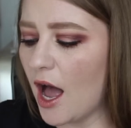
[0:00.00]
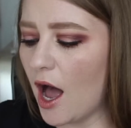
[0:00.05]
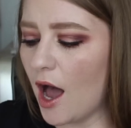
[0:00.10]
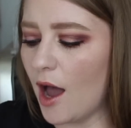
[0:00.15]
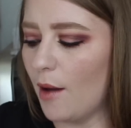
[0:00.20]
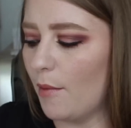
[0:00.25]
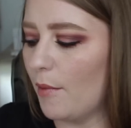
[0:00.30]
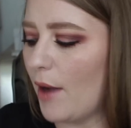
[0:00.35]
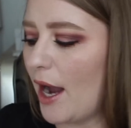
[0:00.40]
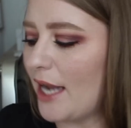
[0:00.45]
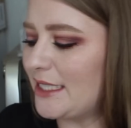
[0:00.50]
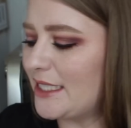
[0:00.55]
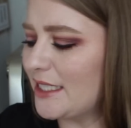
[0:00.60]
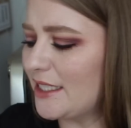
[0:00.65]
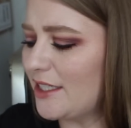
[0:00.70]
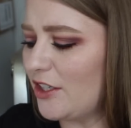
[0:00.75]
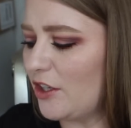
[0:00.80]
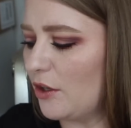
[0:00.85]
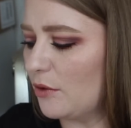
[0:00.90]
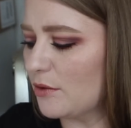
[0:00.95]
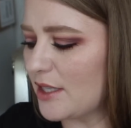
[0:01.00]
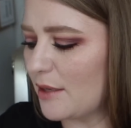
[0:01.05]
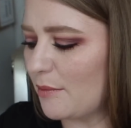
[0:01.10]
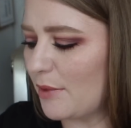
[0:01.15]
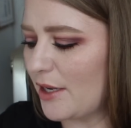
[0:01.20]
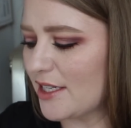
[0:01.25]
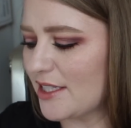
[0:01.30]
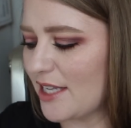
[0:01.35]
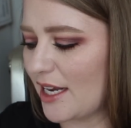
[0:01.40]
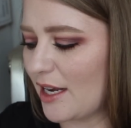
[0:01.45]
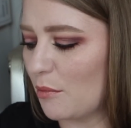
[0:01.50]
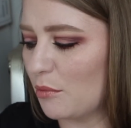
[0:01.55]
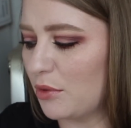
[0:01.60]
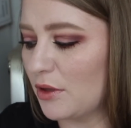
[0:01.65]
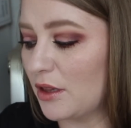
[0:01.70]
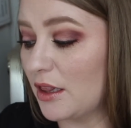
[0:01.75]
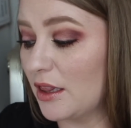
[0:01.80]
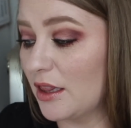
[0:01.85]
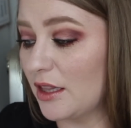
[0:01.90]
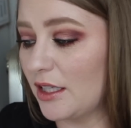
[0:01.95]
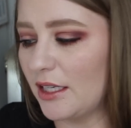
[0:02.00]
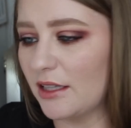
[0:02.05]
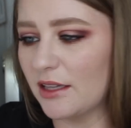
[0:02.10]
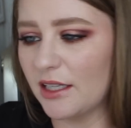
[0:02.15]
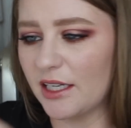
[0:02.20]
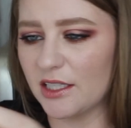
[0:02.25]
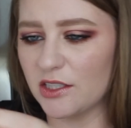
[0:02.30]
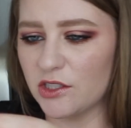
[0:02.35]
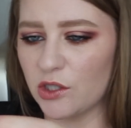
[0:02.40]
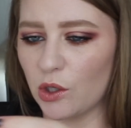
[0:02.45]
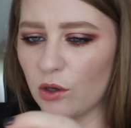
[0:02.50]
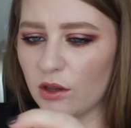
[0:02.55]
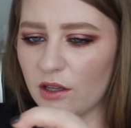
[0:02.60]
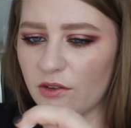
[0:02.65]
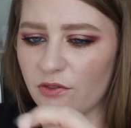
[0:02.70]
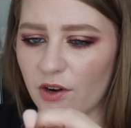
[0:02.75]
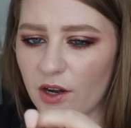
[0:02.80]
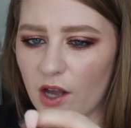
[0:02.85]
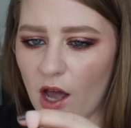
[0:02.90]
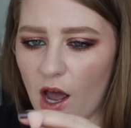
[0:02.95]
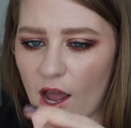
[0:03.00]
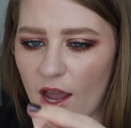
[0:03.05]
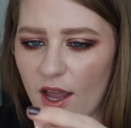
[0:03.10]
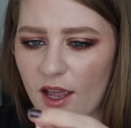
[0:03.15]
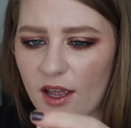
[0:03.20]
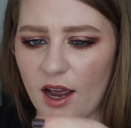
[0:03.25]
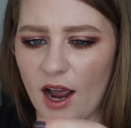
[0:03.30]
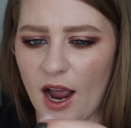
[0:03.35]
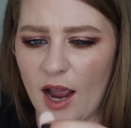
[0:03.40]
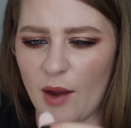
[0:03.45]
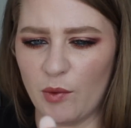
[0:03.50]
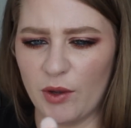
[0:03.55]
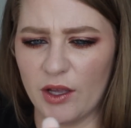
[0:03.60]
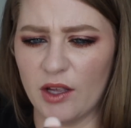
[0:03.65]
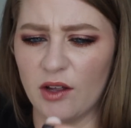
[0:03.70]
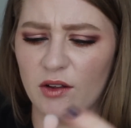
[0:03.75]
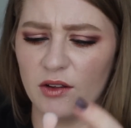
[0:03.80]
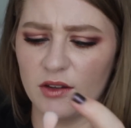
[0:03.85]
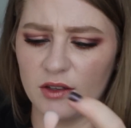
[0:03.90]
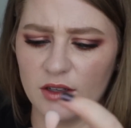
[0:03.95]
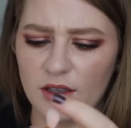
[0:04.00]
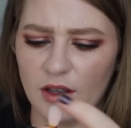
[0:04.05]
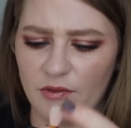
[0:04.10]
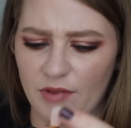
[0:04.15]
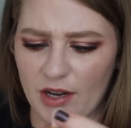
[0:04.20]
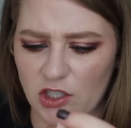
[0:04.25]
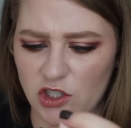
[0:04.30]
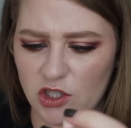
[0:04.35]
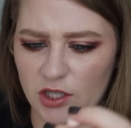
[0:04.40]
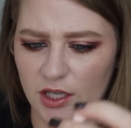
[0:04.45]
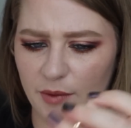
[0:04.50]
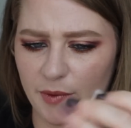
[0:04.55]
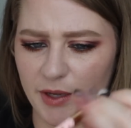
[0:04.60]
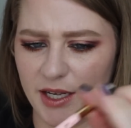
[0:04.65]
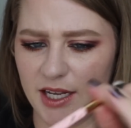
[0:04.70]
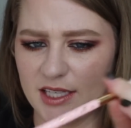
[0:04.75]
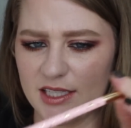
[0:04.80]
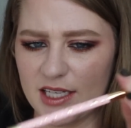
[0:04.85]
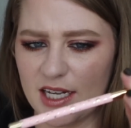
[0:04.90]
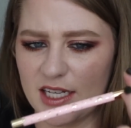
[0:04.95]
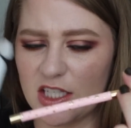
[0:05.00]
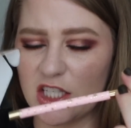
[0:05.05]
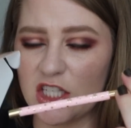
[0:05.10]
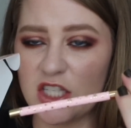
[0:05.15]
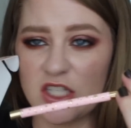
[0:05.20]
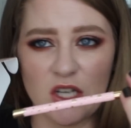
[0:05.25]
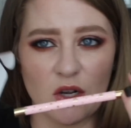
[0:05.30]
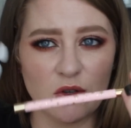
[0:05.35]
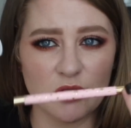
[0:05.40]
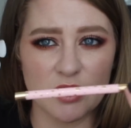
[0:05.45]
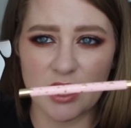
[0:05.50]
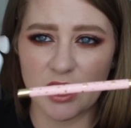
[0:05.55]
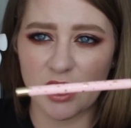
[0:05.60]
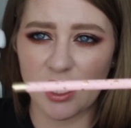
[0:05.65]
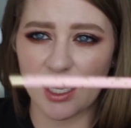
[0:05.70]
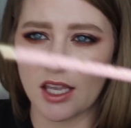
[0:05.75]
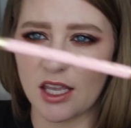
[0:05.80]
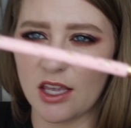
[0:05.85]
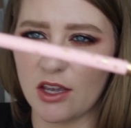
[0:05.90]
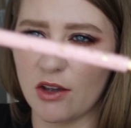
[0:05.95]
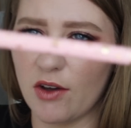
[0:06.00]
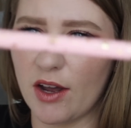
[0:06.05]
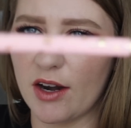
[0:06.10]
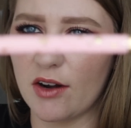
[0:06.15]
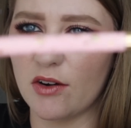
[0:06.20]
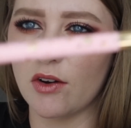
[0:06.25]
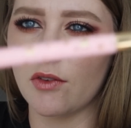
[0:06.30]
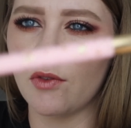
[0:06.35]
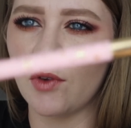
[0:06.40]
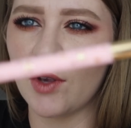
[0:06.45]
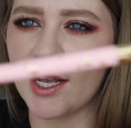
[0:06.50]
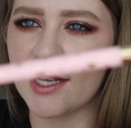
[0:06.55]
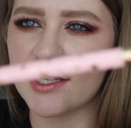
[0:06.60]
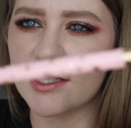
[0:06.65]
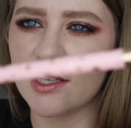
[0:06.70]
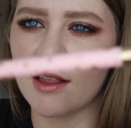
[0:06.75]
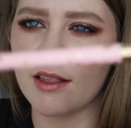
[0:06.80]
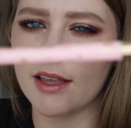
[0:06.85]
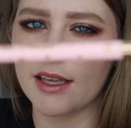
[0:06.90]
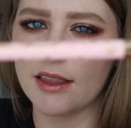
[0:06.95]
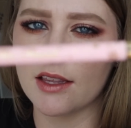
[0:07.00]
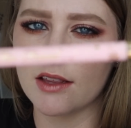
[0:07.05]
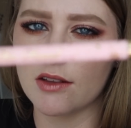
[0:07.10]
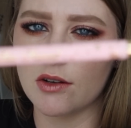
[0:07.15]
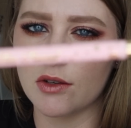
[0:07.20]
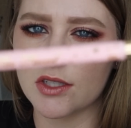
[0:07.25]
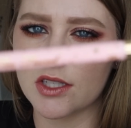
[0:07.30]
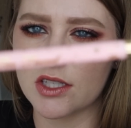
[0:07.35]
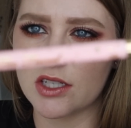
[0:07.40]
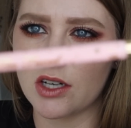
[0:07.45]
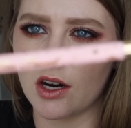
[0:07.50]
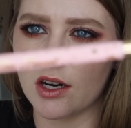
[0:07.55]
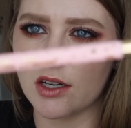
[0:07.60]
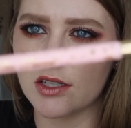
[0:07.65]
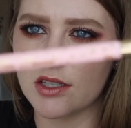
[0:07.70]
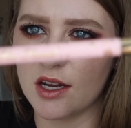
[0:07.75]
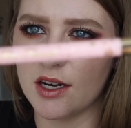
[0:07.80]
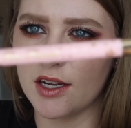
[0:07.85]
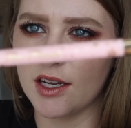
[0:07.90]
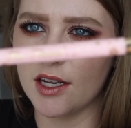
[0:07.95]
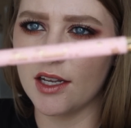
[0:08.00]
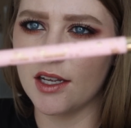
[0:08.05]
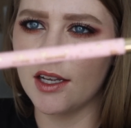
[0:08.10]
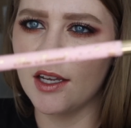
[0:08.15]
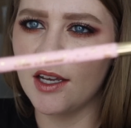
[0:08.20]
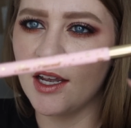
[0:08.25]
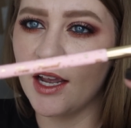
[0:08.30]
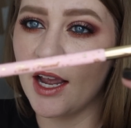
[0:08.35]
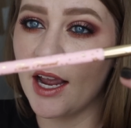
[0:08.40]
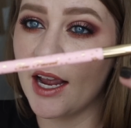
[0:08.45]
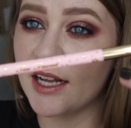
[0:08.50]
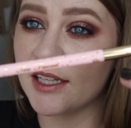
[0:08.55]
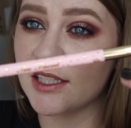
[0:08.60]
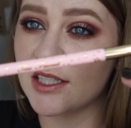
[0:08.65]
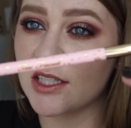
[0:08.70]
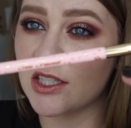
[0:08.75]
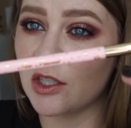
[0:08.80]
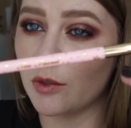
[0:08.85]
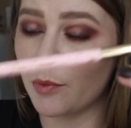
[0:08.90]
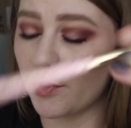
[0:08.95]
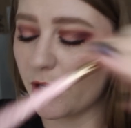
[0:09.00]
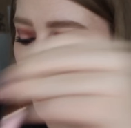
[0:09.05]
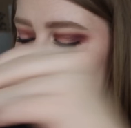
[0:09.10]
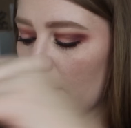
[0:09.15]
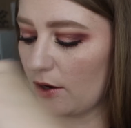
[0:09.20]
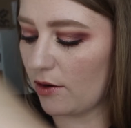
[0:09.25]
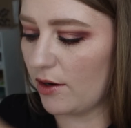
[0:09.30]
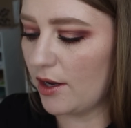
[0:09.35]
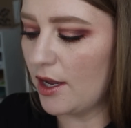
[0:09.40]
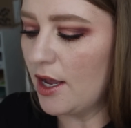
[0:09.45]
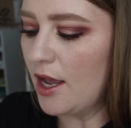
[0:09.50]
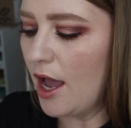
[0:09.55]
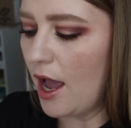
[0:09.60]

I didn't use it because I completely and totally forgot. I will eventually because it's so stinking cute. I don't know if you guys saw like the little stars on it. It's super cute.